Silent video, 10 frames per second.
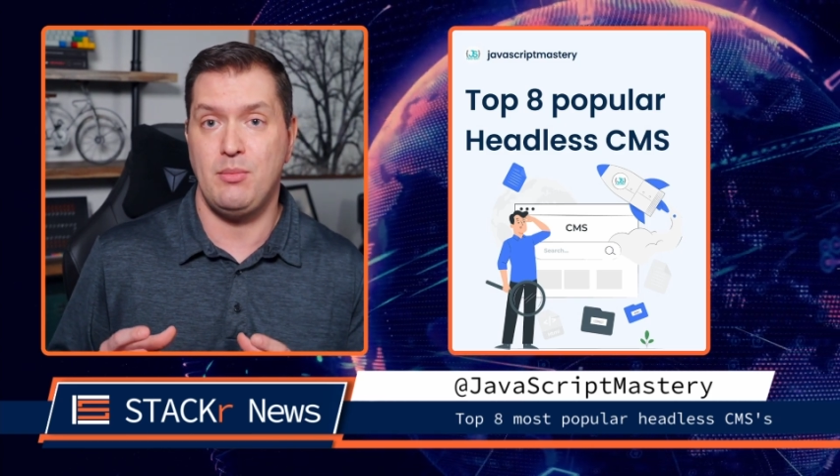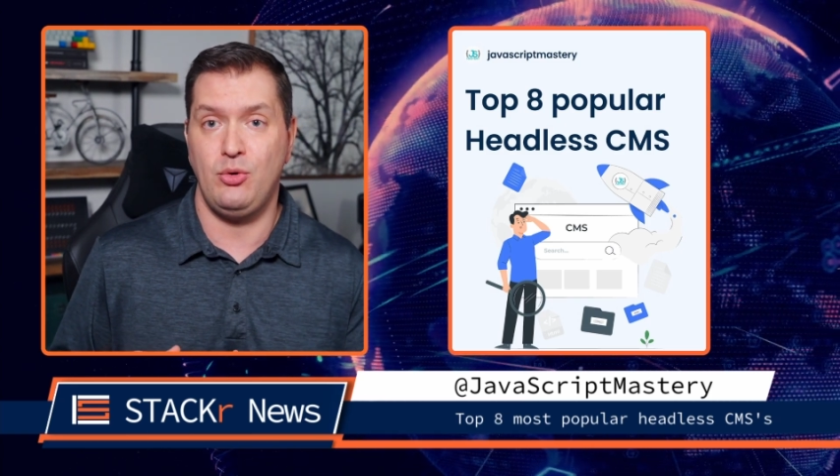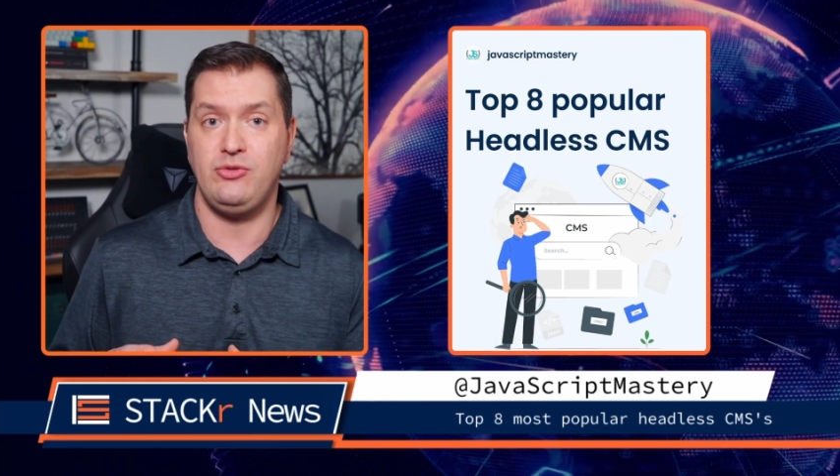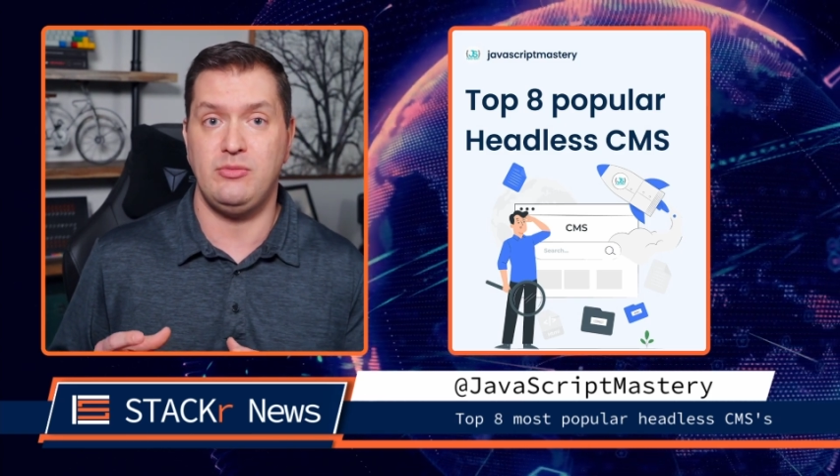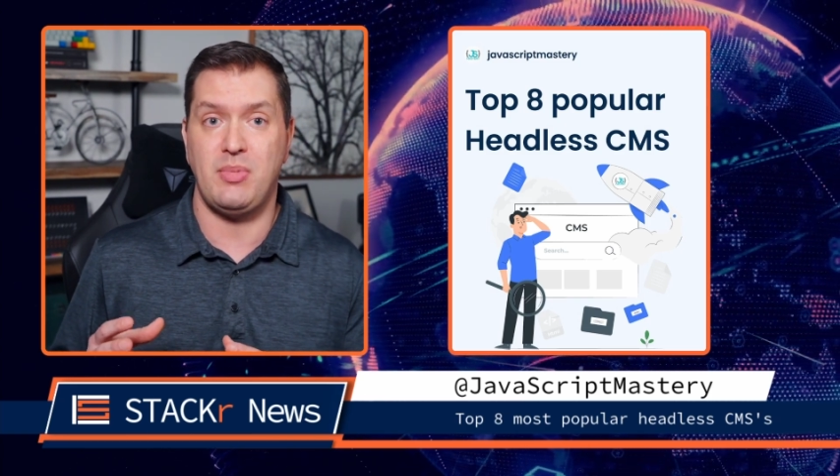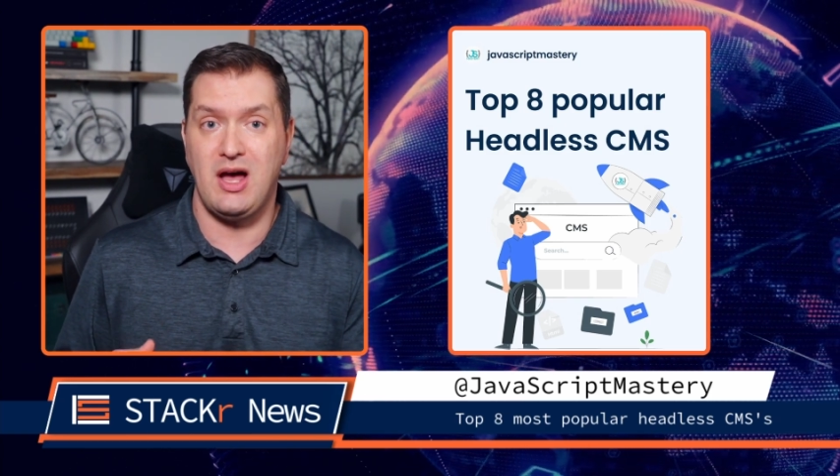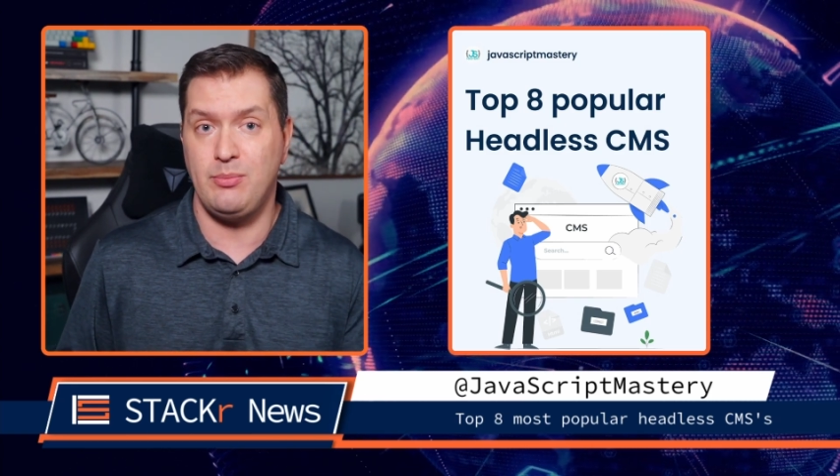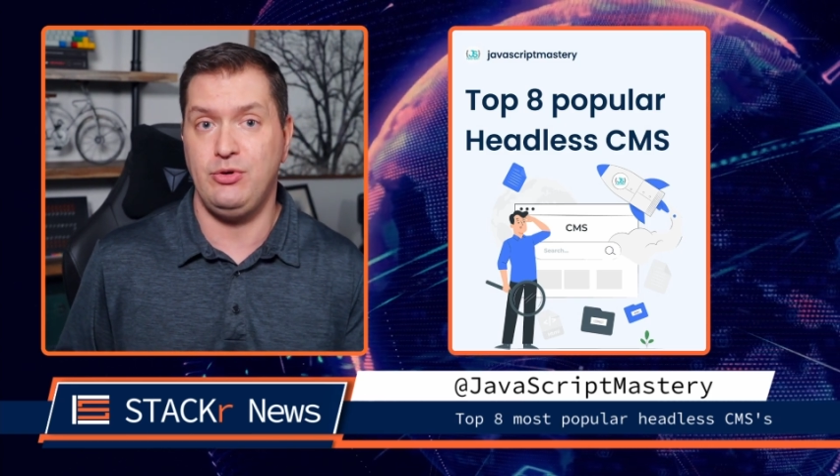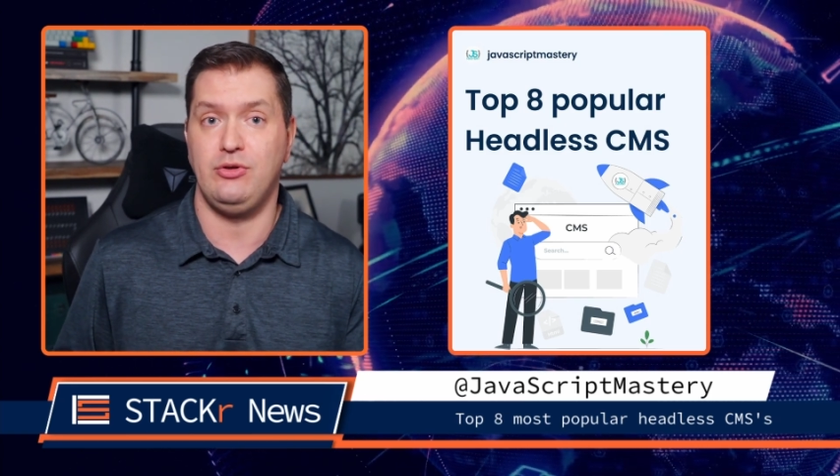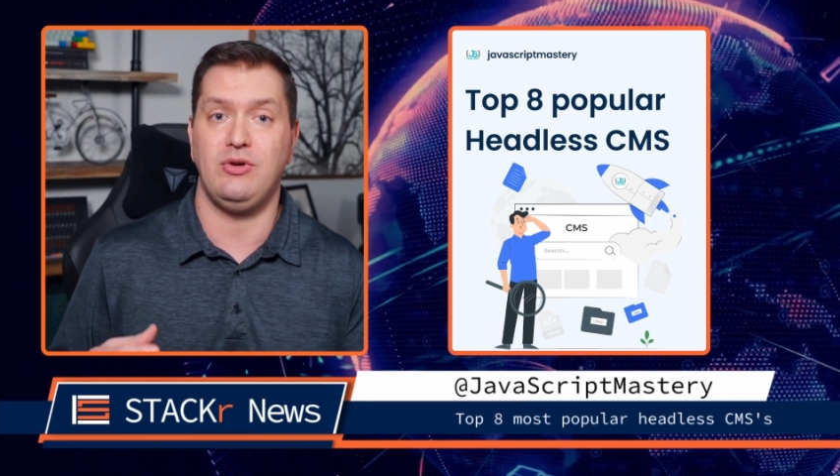most
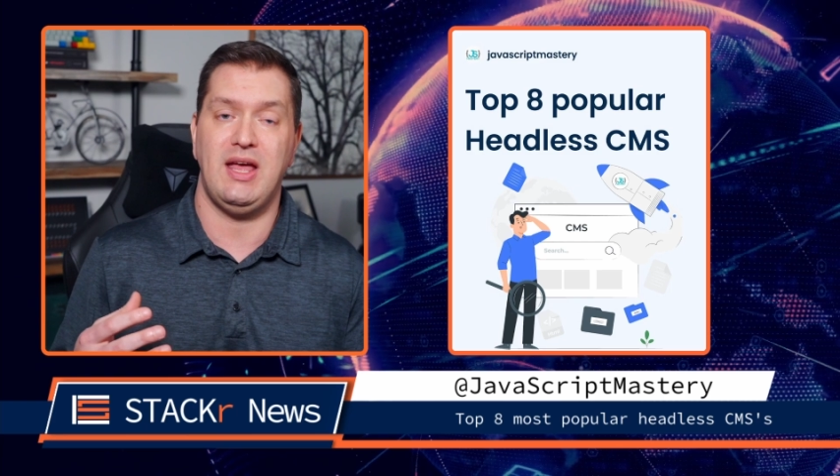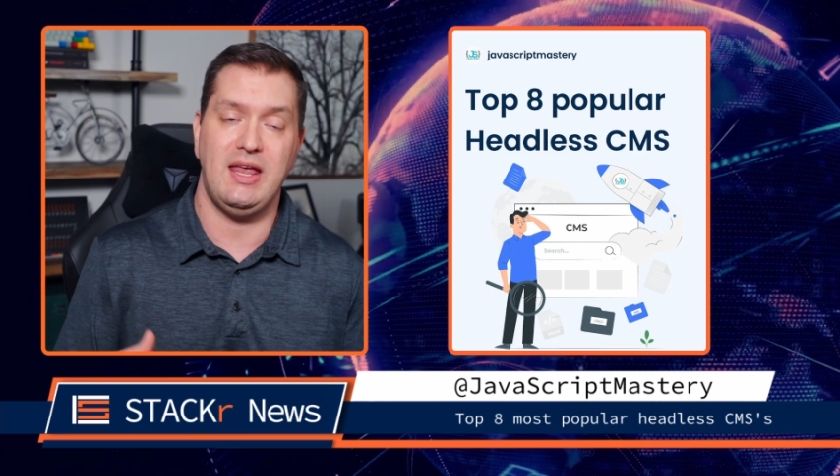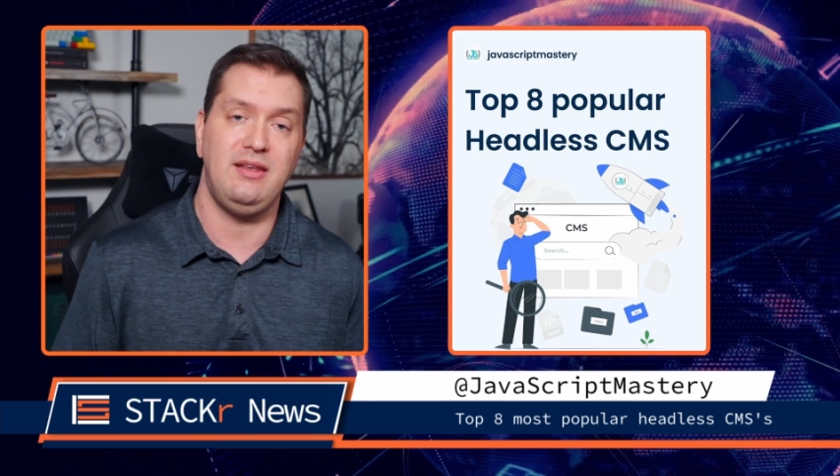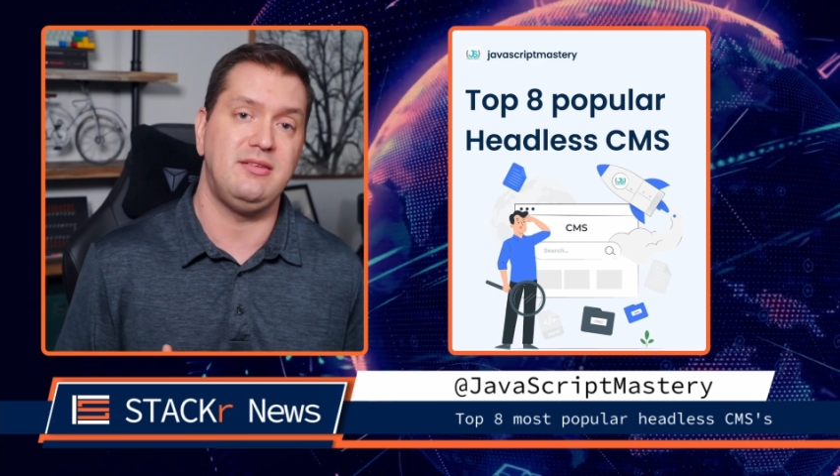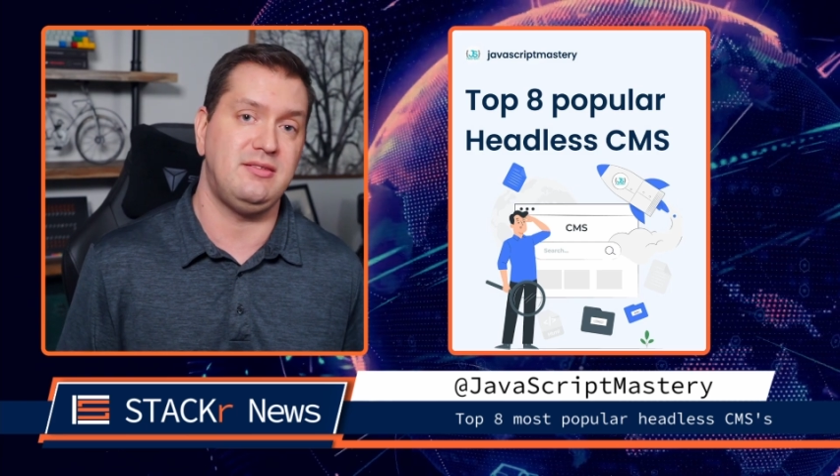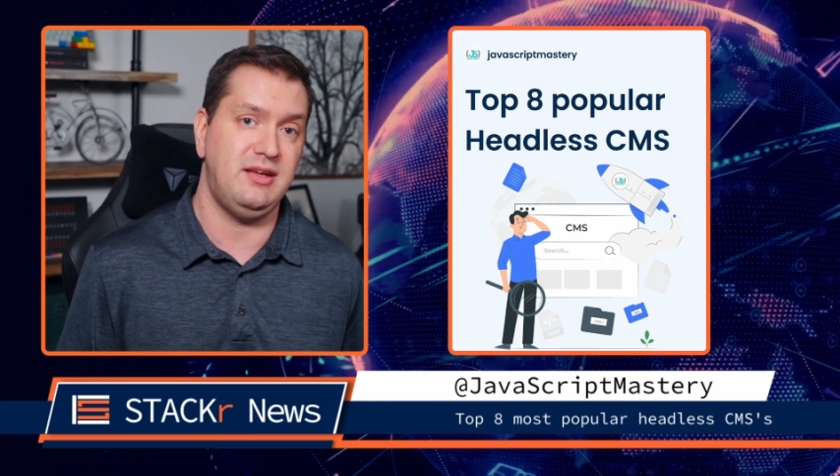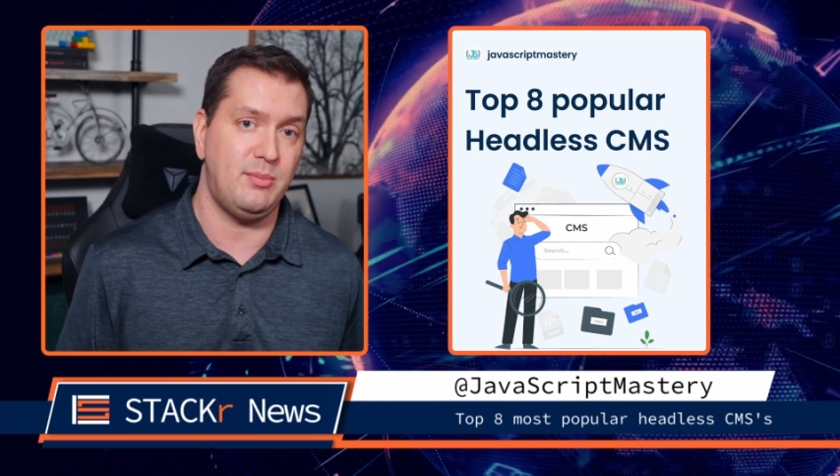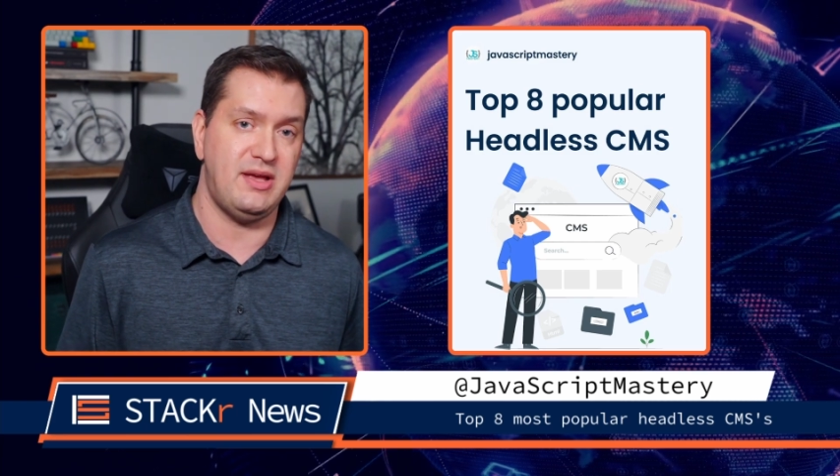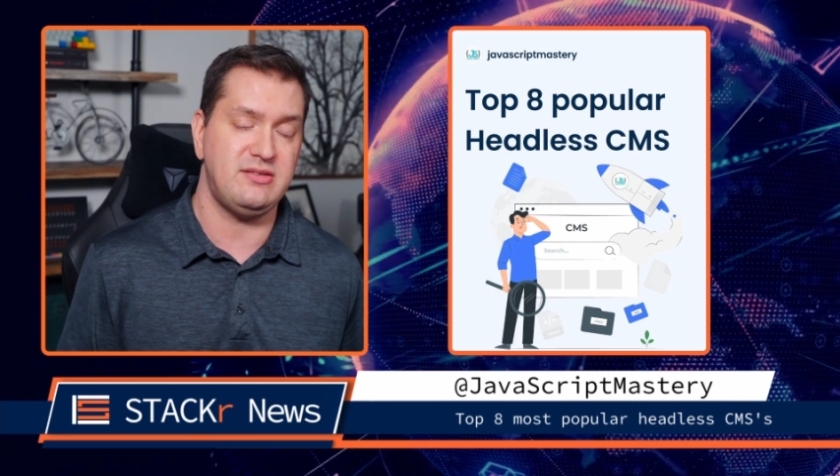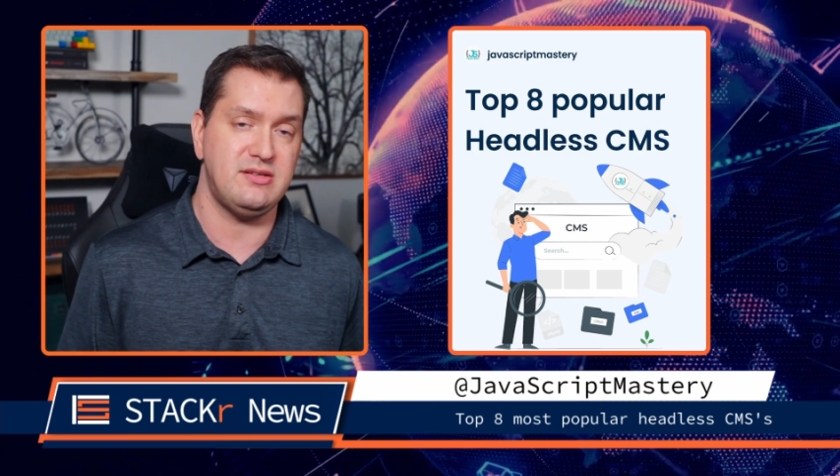popular headless
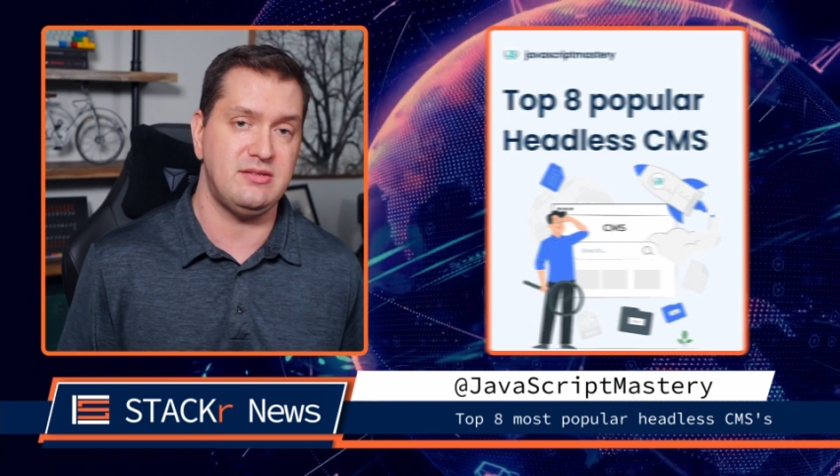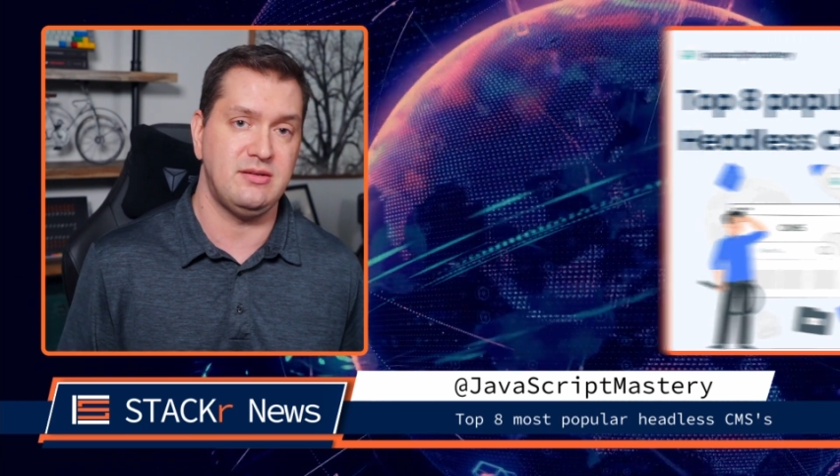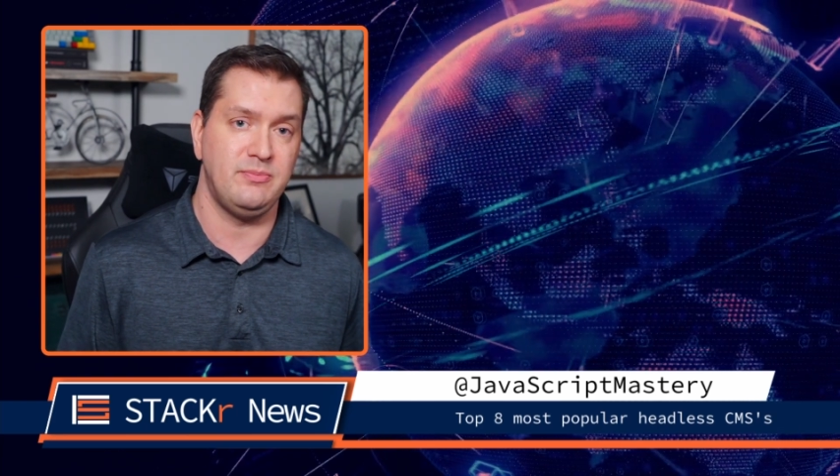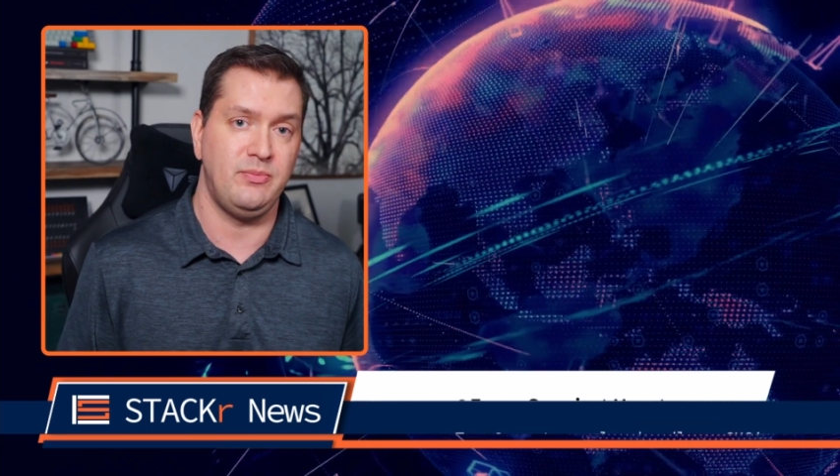CMSs.